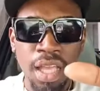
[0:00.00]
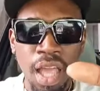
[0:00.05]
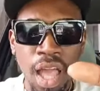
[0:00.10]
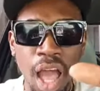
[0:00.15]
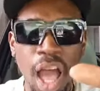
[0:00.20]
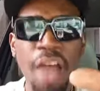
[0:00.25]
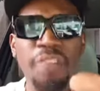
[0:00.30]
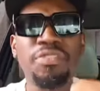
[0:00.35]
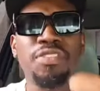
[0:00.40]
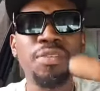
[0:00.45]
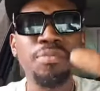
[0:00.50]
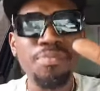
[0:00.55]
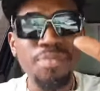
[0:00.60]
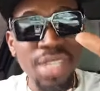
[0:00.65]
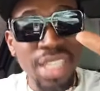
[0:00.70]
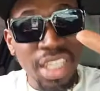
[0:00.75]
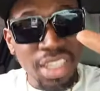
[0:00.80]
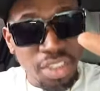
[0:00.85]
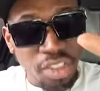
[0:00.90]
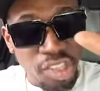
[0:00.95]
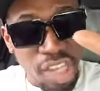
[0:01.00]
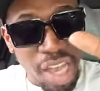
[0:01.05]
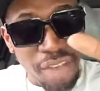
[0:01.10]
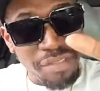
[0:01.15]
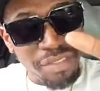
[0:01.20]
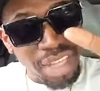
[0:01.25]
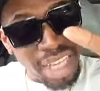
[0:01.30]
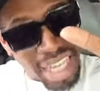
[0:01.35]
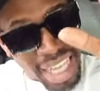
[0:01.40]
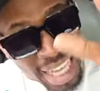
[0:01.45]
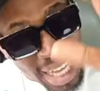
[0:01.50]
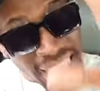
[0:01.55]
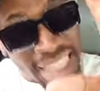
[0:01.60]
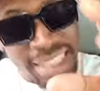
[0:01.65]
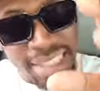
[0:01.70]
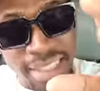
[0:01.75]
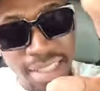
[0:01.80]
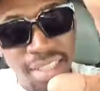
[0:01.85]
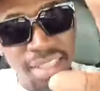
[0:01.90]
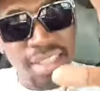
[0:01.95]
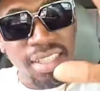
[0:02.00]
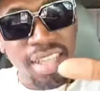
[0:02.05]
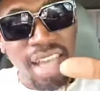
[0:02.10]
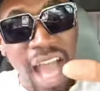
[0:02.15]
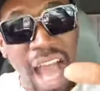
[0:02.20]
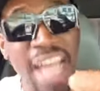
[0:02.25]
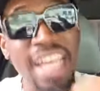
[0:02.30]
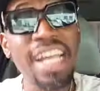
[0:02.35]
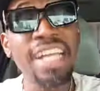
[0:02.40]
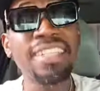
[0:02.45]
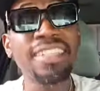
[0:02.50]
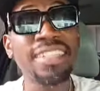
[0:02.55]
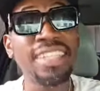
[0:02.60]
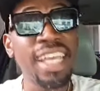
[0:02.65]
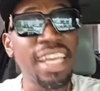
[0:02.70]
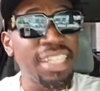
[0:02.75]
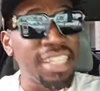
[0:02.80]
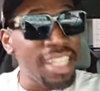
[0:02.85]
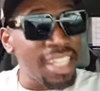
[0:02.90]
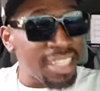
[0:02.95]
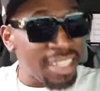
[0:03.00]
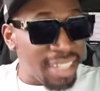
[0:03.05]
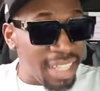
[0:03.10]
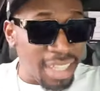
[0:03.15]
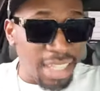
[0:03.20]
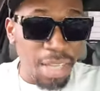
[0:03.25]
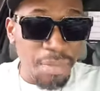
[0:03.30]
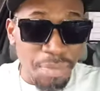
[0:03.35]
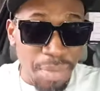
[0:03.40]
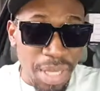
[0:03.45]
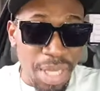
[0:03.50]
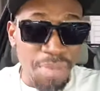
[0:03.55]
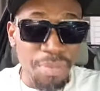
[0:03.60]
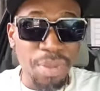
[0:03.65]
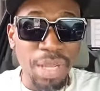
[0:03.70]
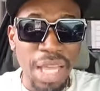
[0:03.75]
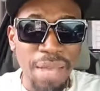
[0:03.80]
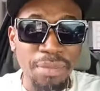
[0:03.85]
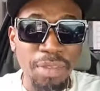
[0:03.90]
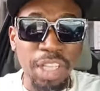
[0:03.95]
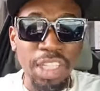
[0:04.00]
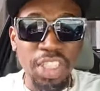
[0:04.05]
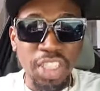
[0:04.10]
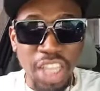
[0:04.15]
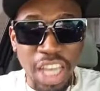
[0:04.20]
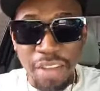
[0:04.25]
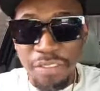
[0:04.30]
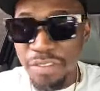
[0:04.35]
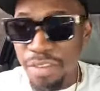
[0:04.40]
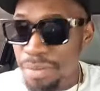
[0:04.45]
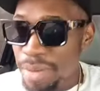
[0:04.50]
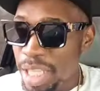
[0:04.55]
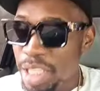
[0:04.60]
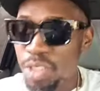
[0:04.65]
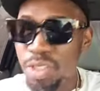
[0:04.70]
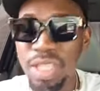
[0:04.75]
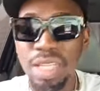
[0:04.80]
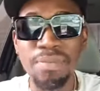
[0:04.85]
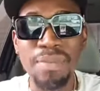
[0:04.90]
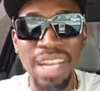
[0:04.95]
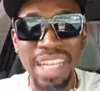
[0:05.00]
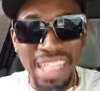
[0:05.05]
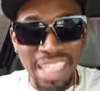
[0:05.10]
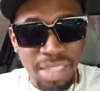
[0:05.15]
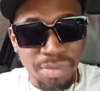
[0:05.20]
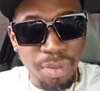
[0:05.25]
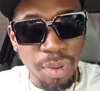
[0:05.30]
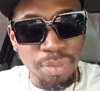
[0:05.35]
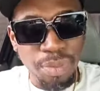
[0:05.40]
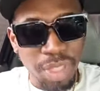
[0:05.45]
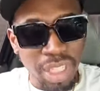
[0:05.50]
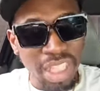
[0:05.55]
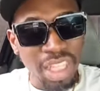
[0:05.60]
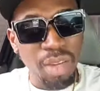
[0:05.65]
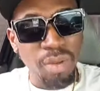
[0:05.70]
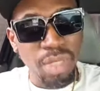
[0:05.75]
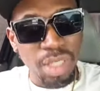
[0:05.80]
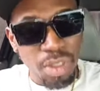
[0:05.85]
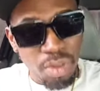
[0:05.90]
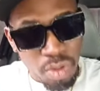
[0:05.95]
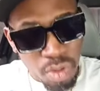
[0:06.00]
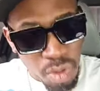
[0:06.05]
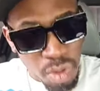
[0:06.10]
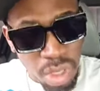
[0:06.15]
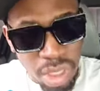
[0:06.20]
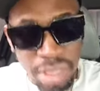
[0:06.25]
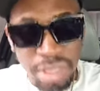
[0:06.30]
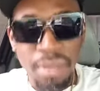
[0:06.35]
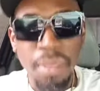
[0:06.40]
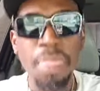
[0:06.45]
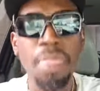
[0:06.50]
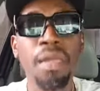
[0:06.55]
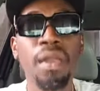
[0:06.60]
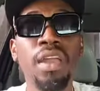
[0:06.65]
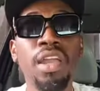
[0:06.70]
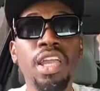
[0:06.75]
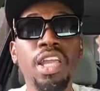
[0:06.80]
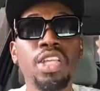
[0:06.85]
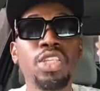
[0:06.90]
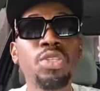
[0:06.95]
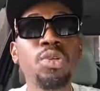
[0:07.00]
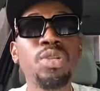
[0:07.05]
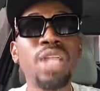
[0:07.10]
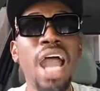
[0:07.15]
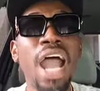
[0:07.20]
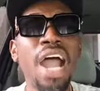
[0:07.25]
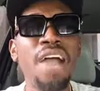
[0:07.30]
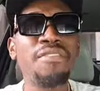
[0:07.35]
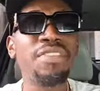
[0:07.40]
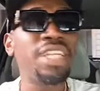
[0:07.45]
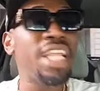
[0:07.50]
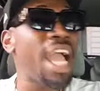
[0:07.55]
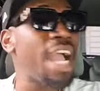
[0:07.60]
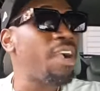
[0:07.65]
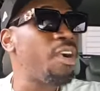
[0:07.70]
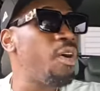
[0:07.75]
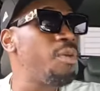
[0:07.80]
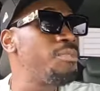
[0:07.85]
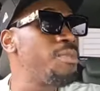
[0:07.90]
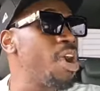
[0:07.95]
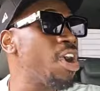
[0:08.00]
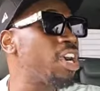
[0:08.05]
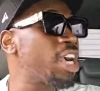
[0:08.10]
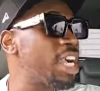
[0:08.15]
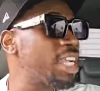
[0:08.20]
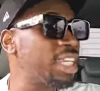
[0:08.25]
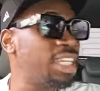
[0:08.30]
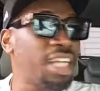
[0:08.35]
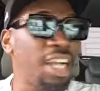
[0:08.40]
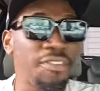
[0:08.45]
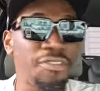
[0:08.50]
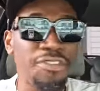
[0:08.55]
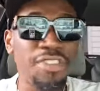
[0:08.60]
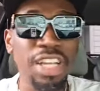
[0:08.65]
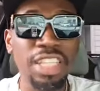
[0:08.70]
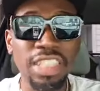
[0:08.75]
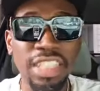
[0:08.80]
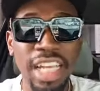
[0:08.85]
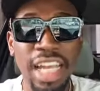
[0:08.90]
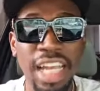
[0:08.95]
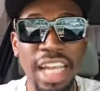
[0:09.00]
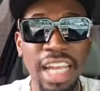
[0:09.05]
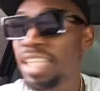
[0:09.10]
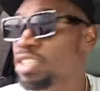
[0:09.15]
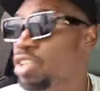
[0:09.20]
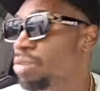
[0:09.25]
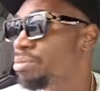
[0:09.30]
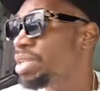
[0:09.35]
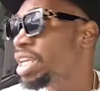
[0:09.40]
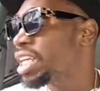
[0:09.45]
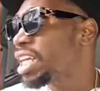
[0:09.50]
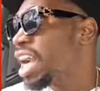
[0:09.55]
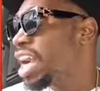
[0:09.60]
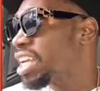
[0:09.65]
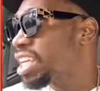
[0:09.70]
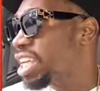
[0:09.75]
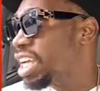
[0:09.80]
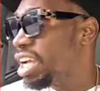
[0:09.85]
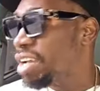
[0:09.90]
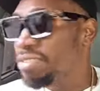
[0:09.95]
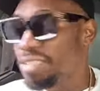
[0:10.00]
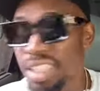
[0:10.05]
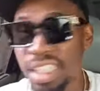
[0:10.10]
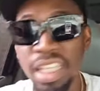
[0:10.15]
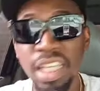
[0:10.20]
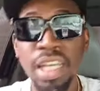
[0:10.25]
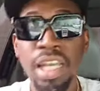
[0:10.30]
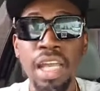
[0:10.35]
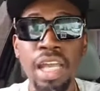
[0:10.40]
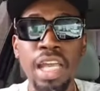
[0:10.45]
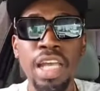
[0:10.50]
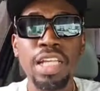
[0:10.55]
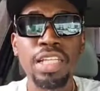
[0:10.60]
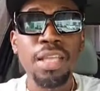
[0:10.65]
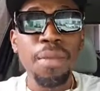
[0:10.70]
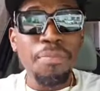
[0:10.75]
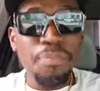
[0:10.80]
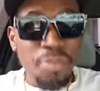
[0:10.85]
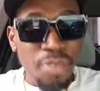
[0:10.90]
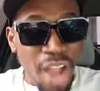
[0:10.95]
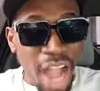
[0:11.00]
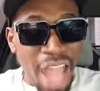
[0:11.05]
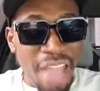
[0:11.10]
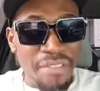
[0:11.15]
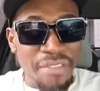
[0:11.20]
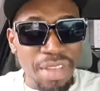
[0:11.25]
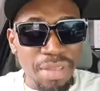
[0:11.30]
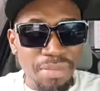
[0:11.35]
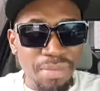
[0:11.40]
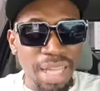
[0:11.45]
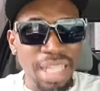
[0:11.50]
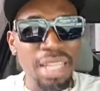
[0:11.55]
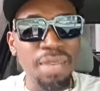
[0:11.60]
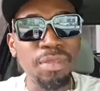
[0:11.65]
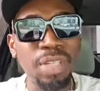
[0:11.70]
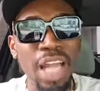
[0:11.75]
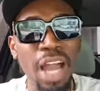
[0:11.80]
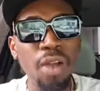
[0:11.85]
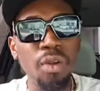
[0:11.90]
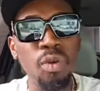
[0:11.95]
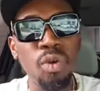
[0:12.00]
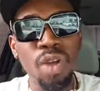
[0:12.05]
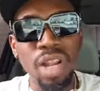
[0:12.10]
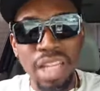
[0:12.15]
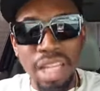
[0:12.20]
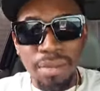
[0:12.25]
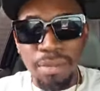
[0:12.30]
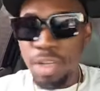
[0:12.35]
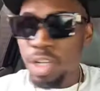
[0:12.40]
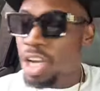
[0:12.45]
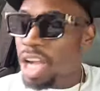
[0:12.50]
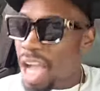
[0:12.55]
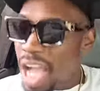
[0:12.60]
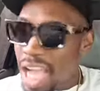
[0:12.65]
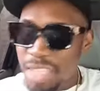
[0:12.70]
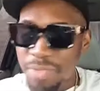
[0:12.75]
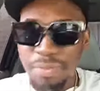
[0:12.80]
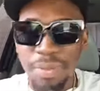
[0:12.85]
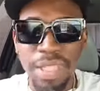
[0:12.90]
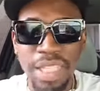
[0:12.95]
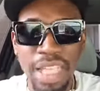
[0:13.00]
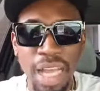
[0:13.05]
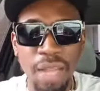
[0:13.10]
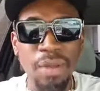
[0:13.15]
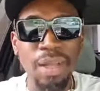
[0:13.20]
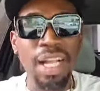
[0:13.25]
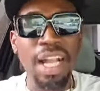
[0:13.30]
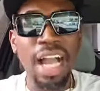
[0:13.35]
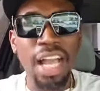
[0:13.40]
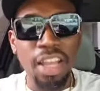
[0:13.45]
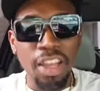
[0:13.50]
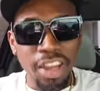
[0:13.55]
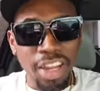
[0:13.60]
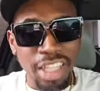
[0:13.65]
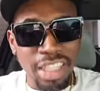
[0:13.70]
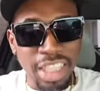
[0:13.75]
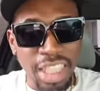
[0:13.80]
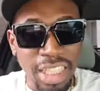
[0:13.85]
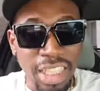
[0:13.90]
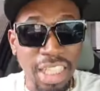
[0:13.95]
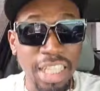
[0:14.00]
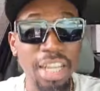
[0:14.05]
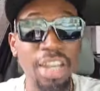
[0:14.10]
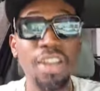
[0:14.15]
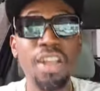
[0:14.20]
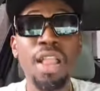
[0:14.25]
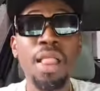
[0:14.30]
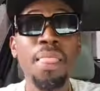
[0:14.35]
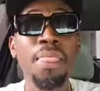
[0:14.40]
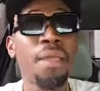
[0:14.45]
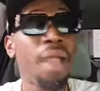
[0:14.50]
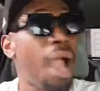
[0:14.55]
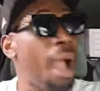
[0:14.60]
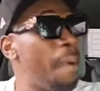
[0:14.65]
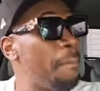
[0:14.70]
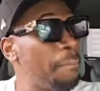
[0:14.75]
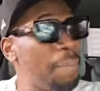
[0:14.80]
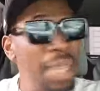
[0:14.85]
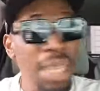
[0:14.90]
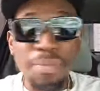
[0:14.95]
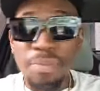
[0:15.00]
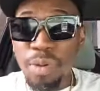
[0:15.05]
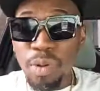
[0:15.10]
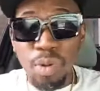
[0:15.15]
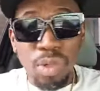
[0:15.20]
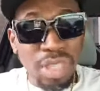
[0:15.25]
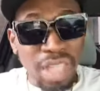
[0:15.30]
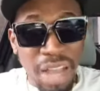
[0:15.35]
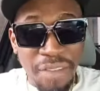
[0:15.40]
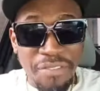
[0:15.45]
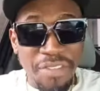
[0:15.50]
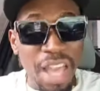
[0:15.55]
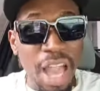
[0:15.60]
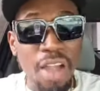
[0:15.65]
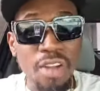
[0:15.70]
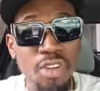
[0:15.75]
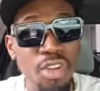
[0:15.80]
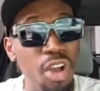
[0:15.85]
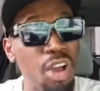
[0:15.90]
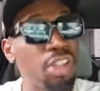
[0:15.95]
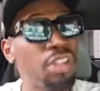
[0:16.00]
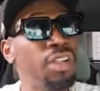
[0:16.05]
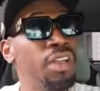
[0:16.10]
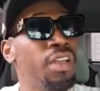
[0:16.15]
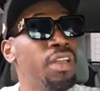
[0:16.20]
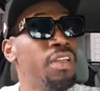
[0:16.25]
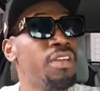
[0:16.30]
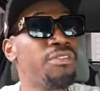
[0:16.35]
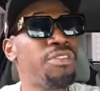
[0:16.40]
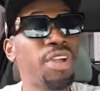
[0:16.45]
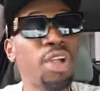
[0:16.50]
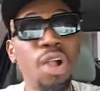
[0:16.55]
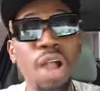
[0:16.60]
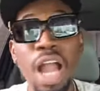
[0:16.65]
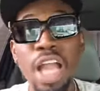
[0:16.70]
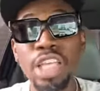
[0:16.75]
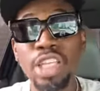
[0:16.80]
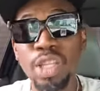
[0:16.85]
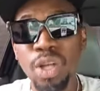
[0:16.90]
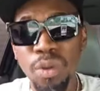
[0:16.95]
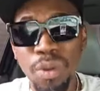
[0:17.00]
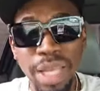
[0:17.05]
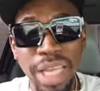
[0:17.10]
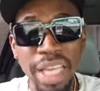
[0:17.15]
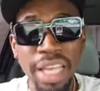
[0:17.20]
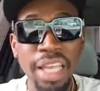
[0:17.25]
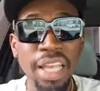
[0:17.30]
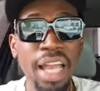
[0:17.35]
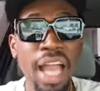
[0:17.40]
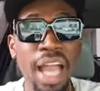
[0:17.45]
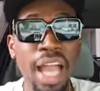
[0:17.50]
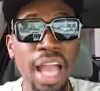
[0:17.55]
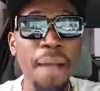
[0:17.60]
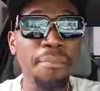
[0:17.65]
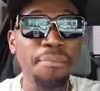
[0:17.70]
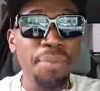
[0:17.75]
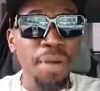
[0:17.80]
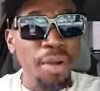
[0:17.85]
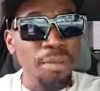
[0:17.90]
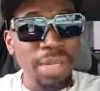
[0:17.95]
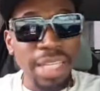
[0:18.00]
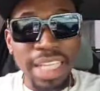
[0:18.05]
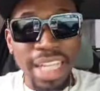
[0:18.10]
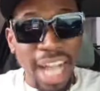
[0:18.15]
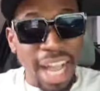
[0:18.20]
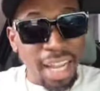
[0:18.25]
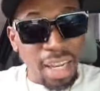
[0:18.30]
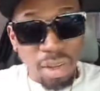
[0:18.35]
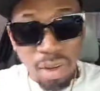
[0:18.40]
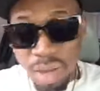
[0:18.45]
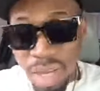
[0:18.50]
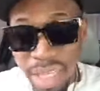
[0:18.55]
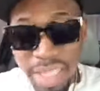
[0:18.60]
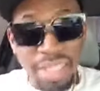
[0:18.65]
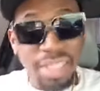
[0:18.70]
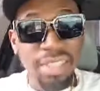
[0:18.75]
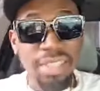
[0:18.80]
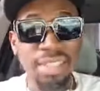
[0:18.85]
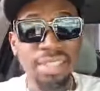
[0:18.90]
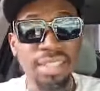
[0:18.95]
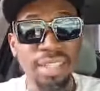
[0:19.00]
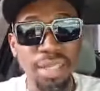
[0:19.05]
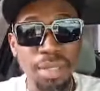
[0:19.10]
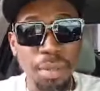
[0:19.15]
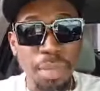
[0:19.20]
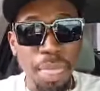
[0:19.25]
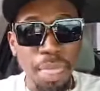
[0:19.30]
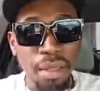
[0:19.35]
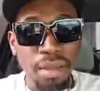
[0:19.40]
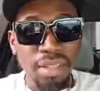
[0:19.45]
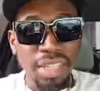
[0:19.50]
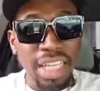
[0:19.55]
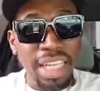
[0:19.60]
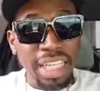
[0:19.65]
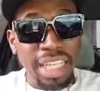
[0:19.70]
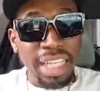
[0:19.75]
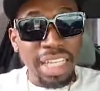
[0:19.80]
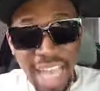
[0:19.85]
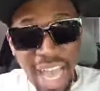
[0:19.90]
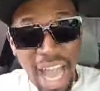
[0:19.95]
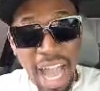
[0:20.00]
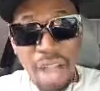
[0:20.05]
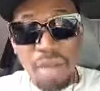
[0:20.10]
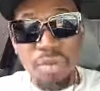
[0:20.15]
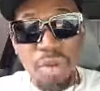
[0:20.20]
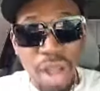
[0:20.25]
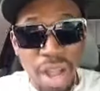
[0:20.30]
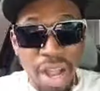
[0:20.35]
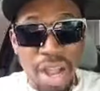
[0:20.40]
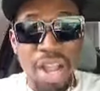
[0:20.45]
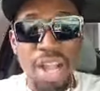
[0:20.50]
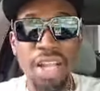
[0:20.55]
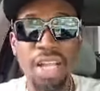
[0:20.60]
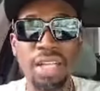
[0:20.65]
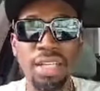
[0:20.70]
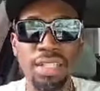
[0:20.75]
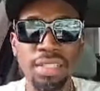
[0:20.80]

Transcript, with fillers: of the Ministry of Health, and you send the city people them go check for make sure them are keep up to date with the rules. You don't have it like how Burger King a franchise of Jamaica and K F C. The private man them would have own them look at hospital we call urgent care, and people wouldn't have to run figure out you it and public alone. It can't work.